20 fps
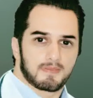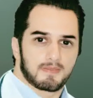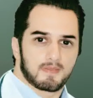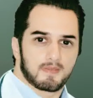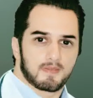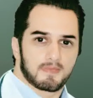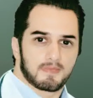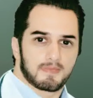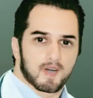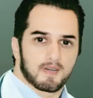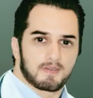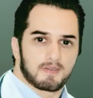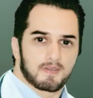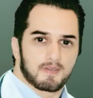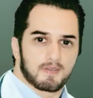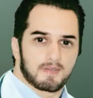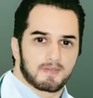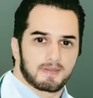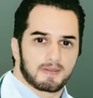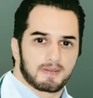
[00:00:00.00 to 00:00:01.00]
The trouble
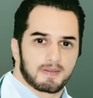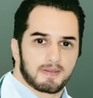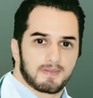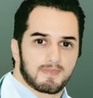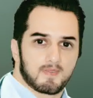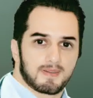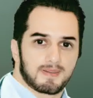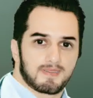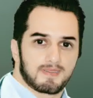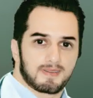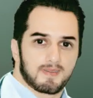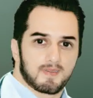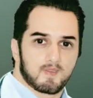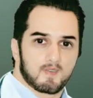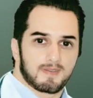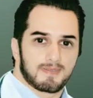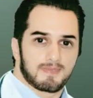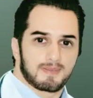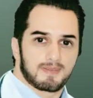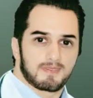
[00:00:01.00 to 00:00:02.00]
with these
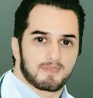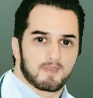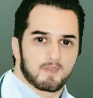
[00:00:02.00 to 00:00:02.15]
procedures is